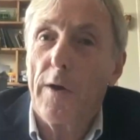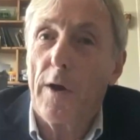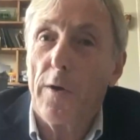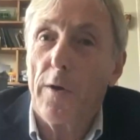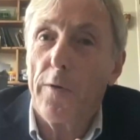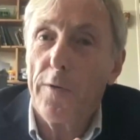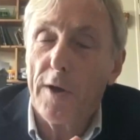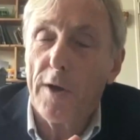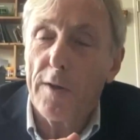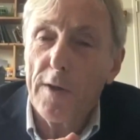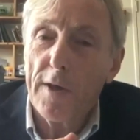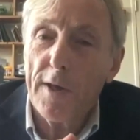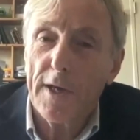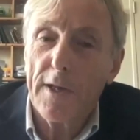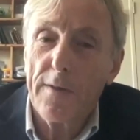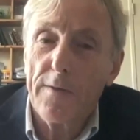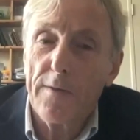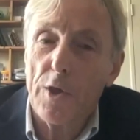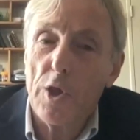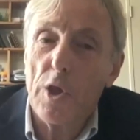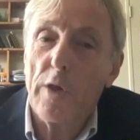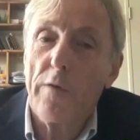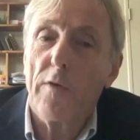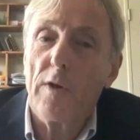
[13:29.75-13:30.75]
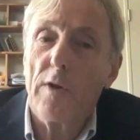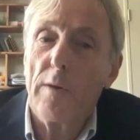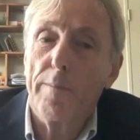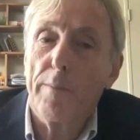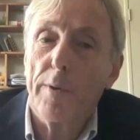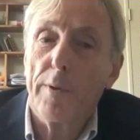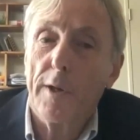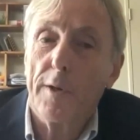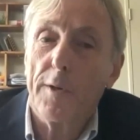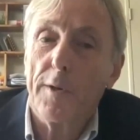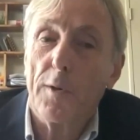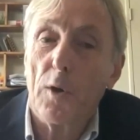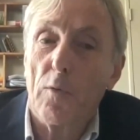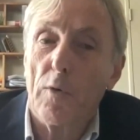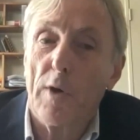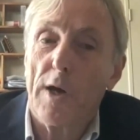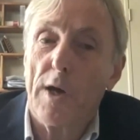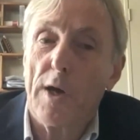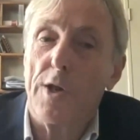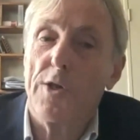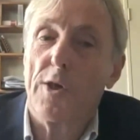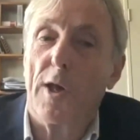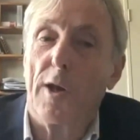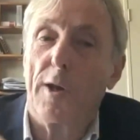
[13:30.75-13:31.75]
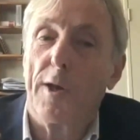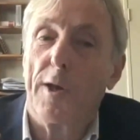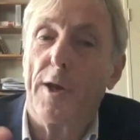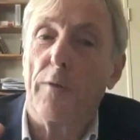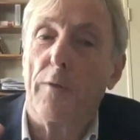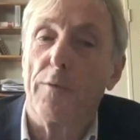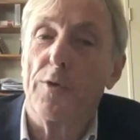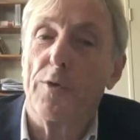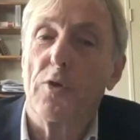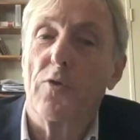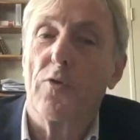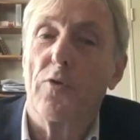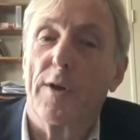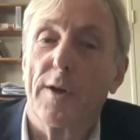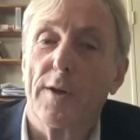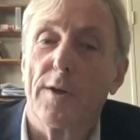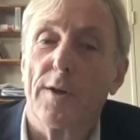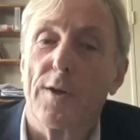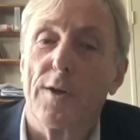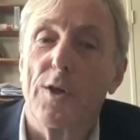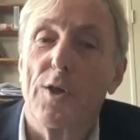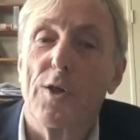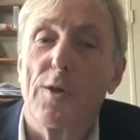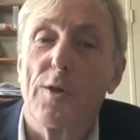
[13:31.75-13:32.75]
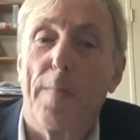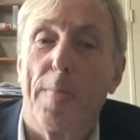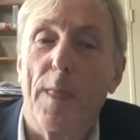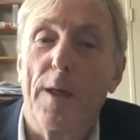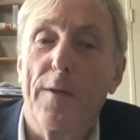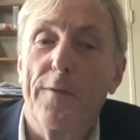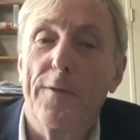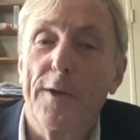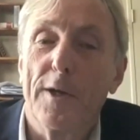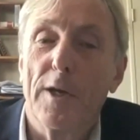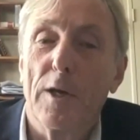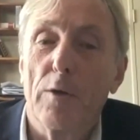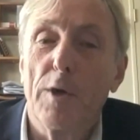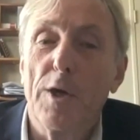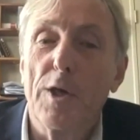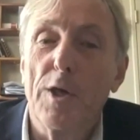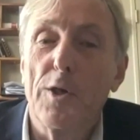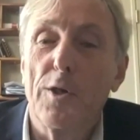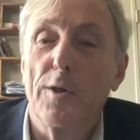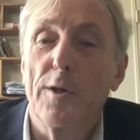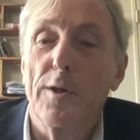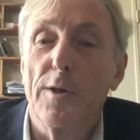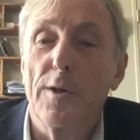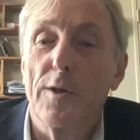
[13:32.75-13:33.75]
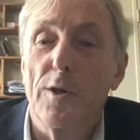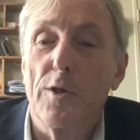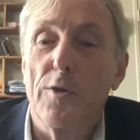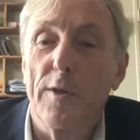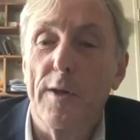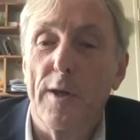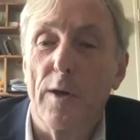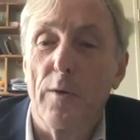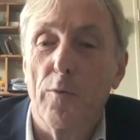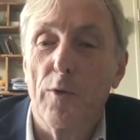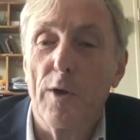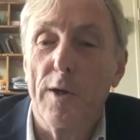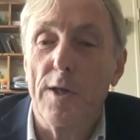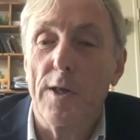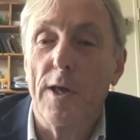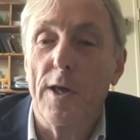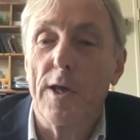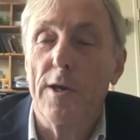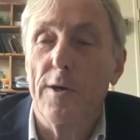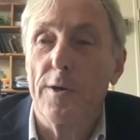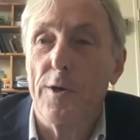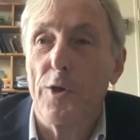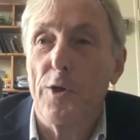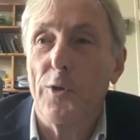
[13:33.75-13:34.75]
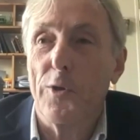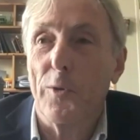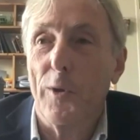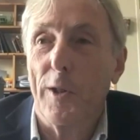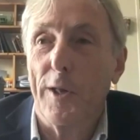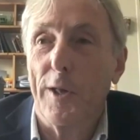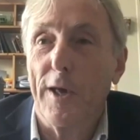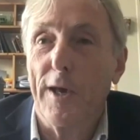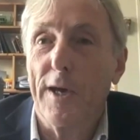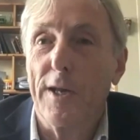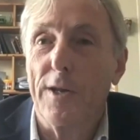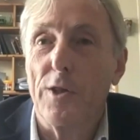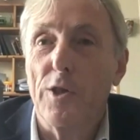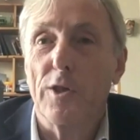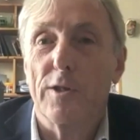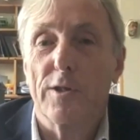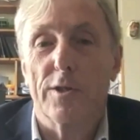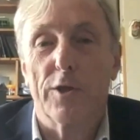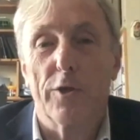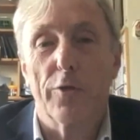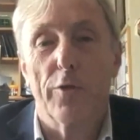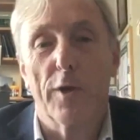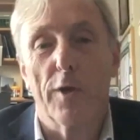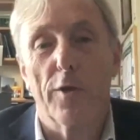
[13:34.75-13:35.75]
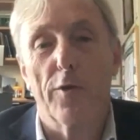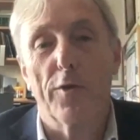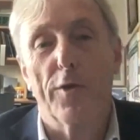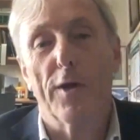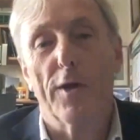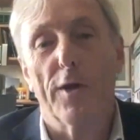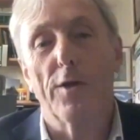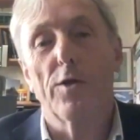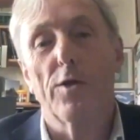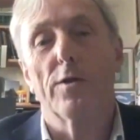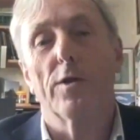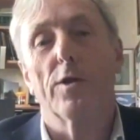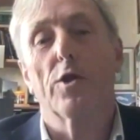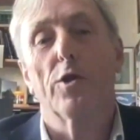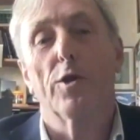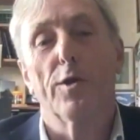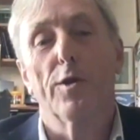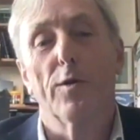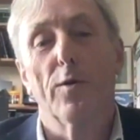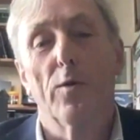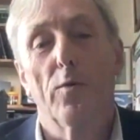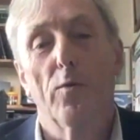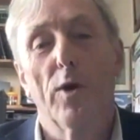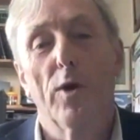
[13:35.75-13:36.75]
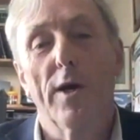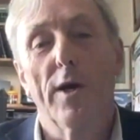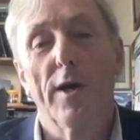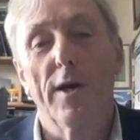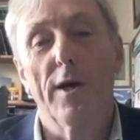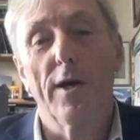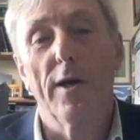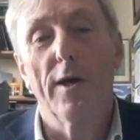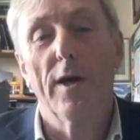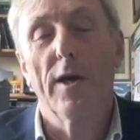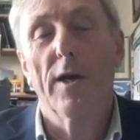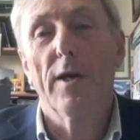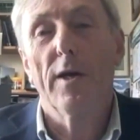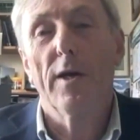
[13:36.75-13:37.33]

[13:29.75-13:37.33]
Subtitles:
On the other hand, the civil and political rights are like restraints, and there are reasons that really counsel against doing things in a certain way.